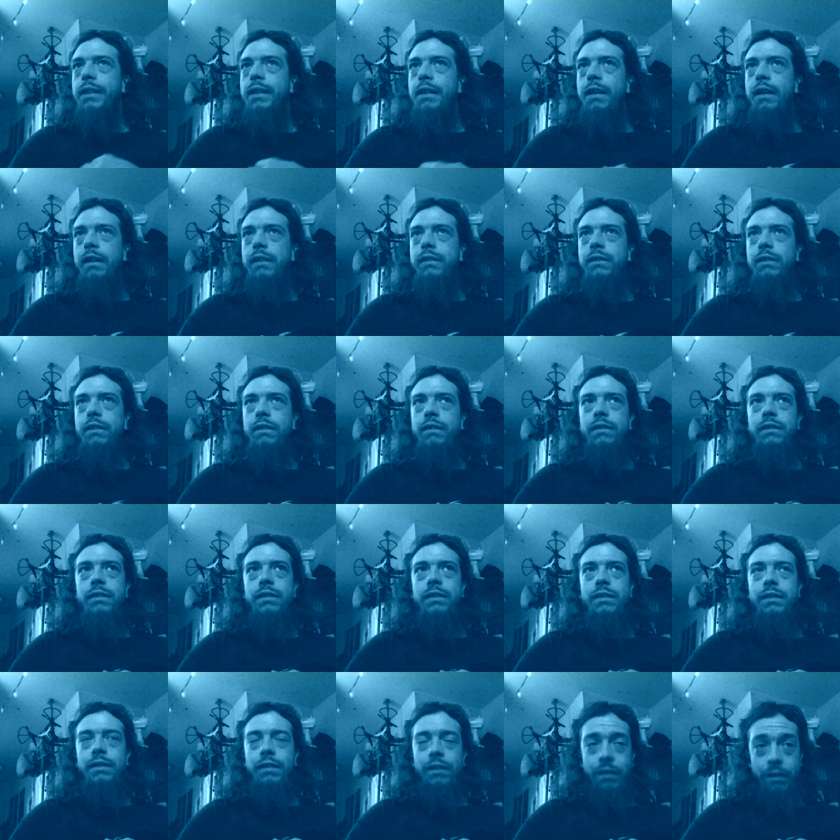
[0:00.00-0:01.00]
I took,
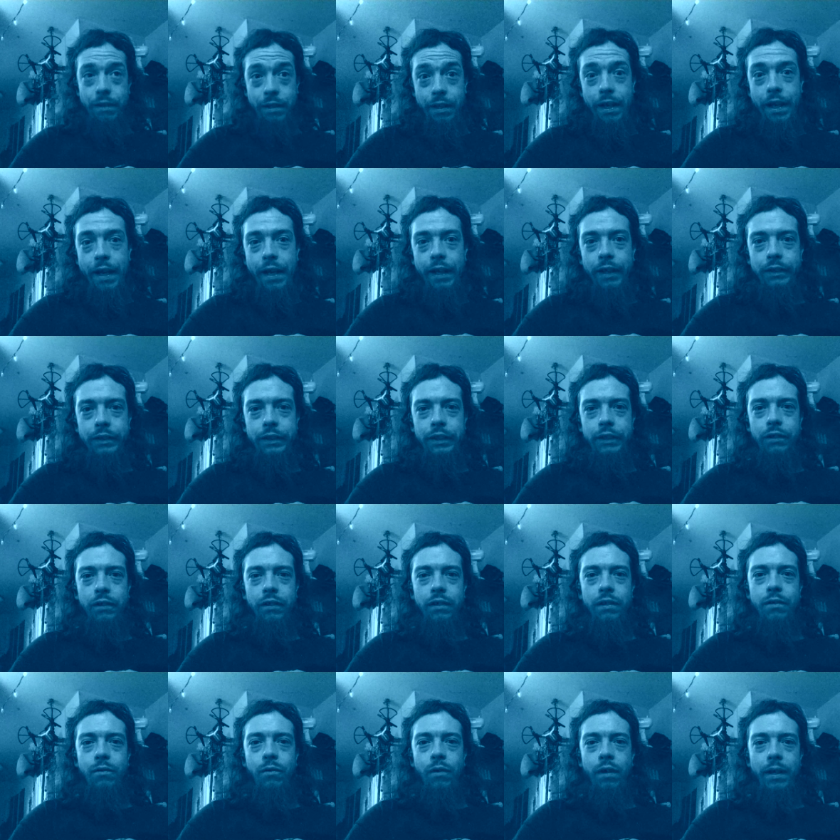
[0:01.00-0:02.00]
I actually
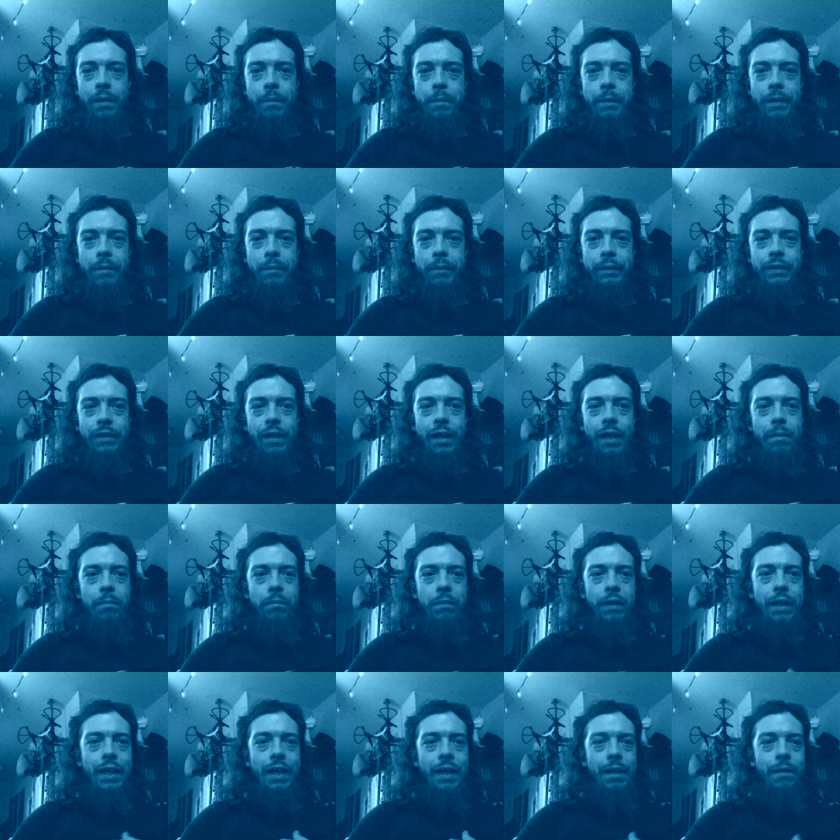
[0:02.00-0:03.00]
took quite a bit of a time
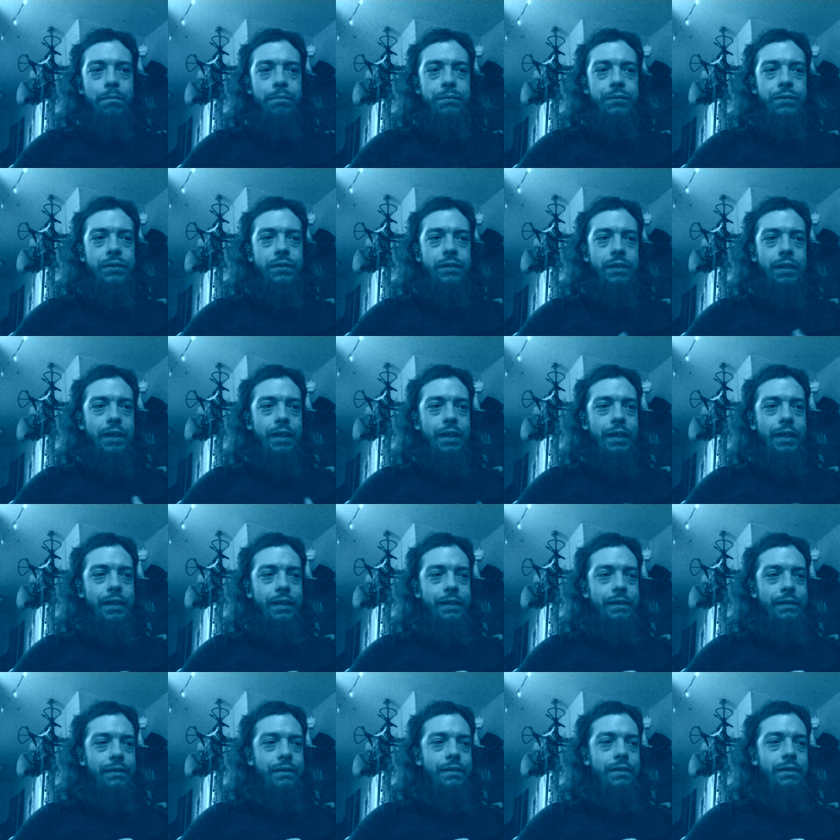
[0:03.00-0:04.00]
lapse
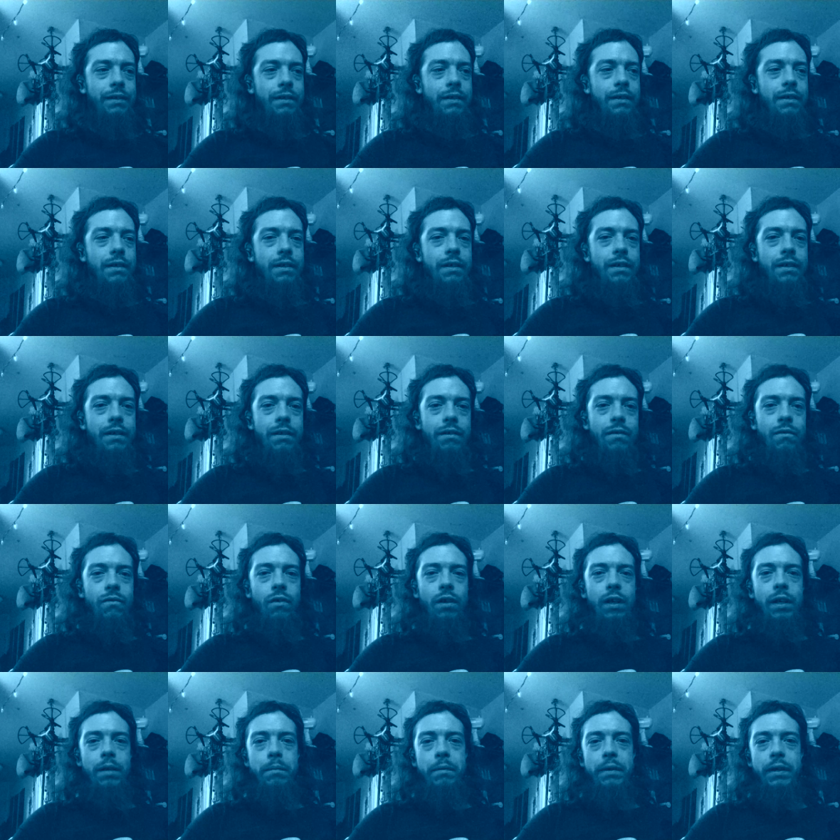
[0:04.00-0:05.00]
and
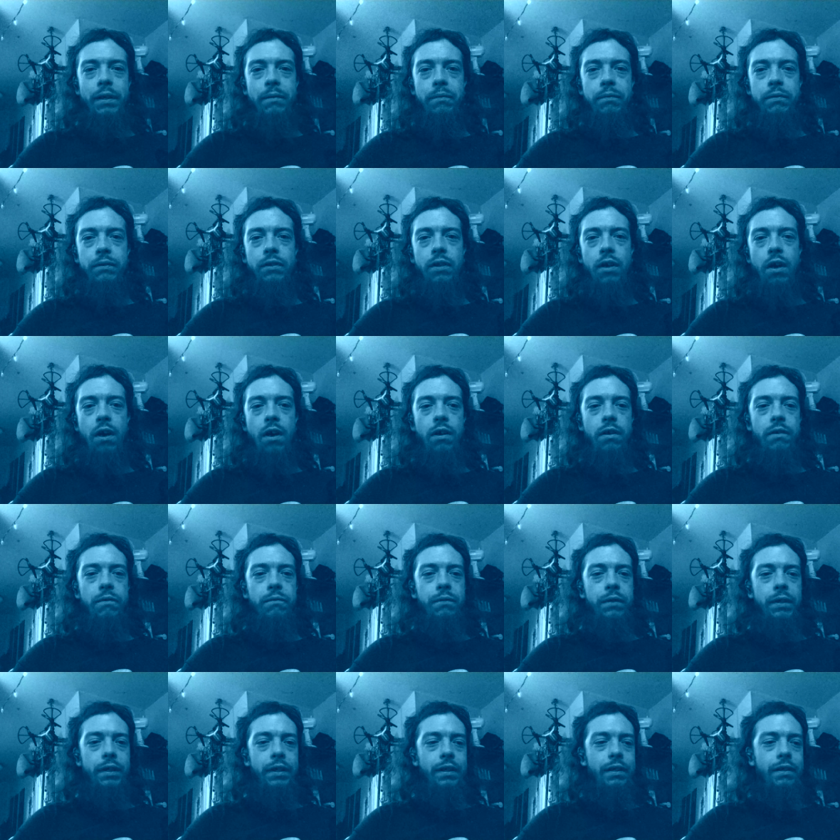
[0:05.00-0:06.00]
quite a bit of
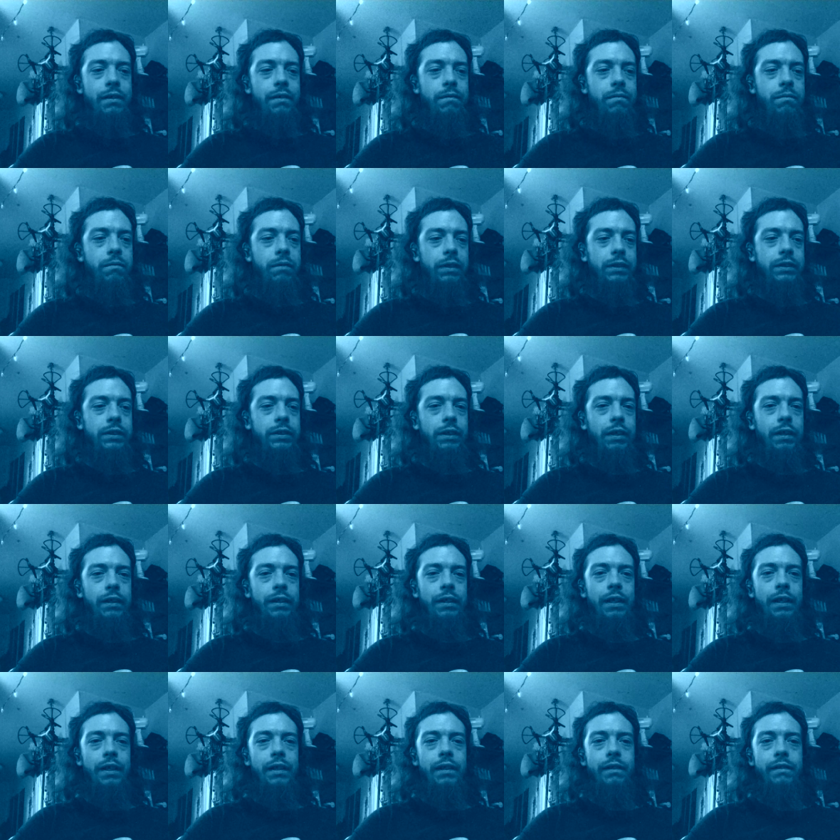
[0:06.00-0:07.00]
photography, which I'm going
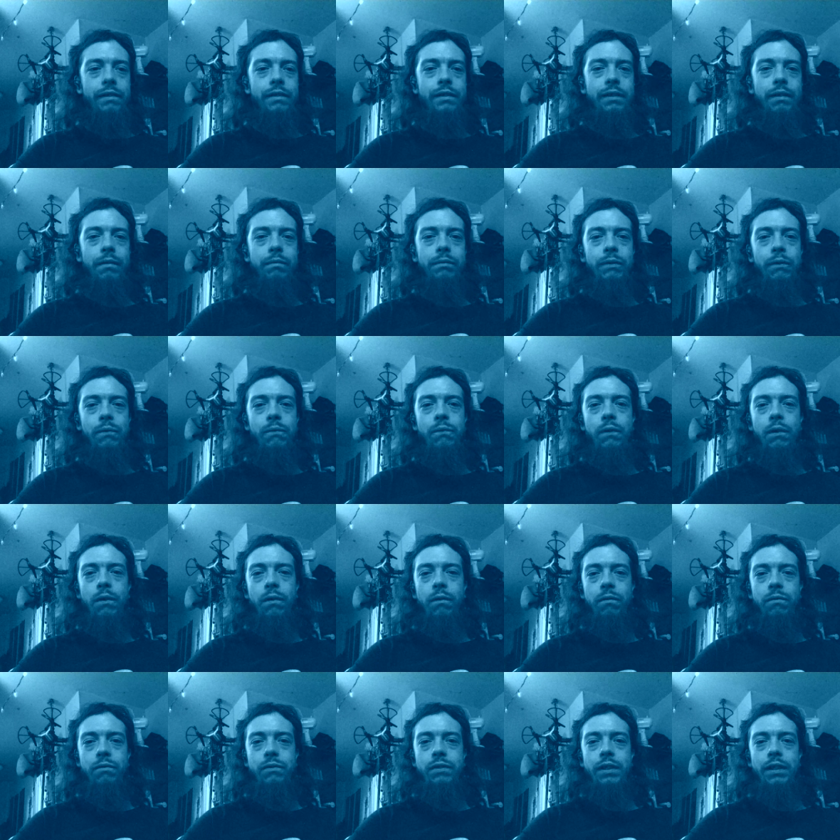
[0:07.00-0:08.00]
to include some of the
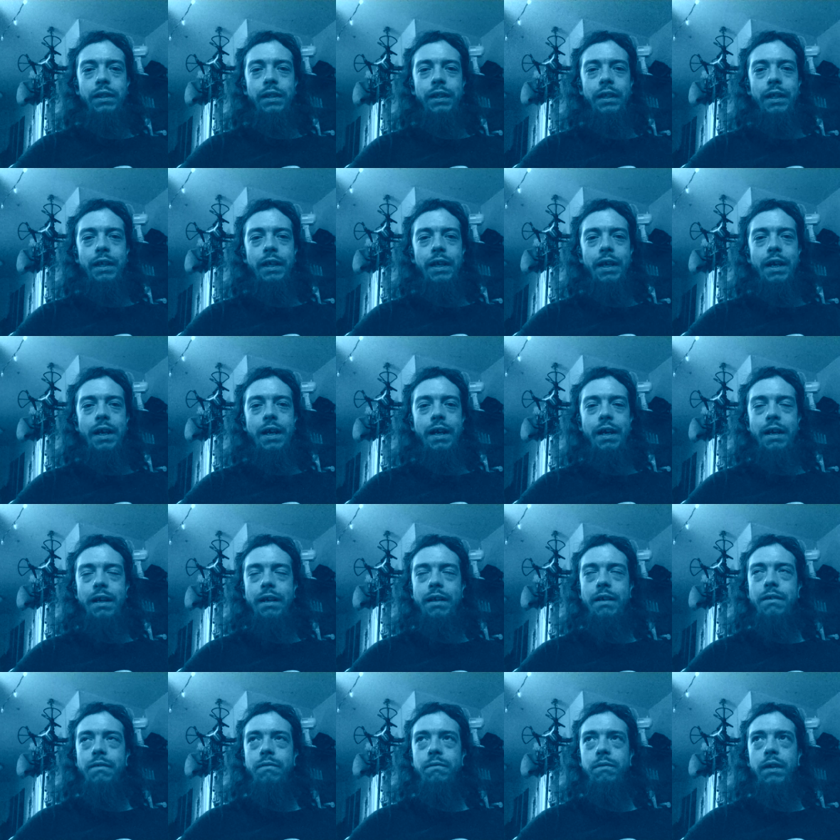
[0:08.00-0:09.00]
photos in the uh,
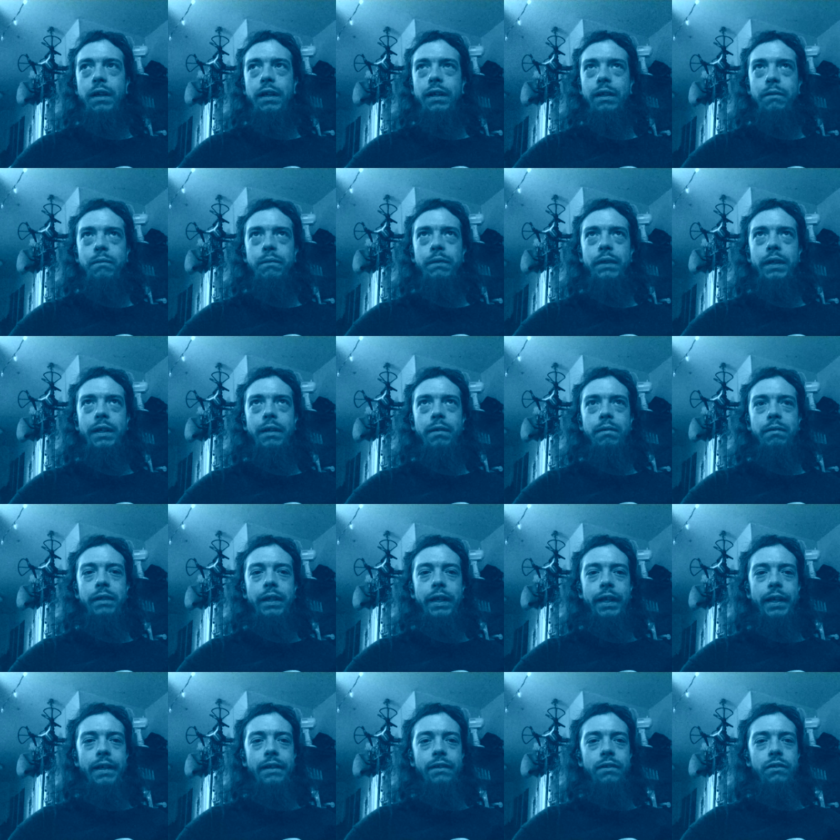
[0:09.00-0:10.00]
final video when I
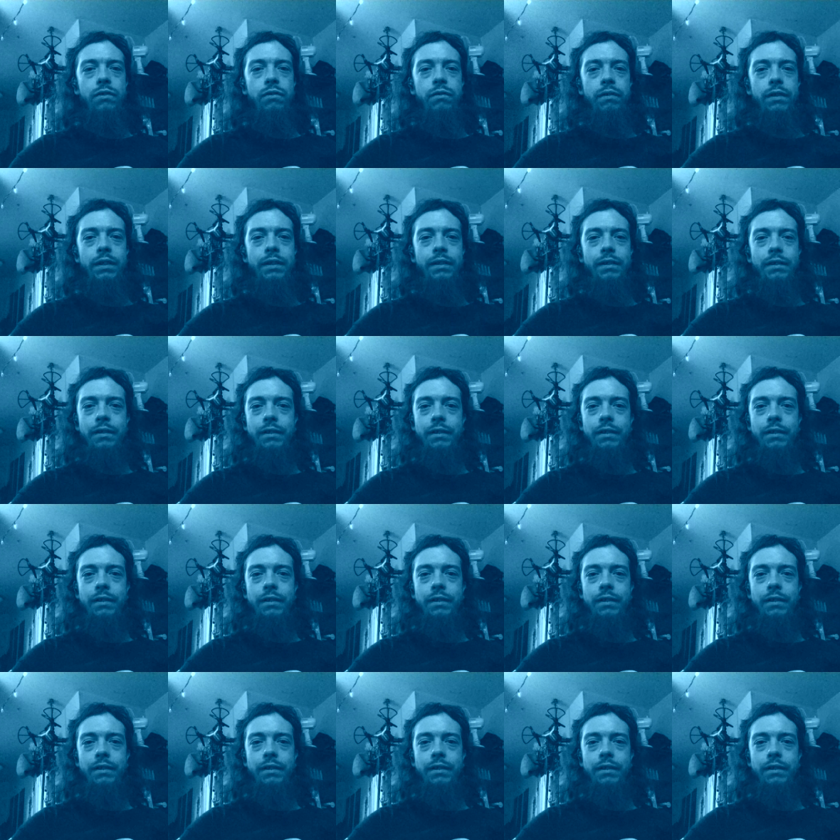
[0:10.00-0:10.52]
get to it.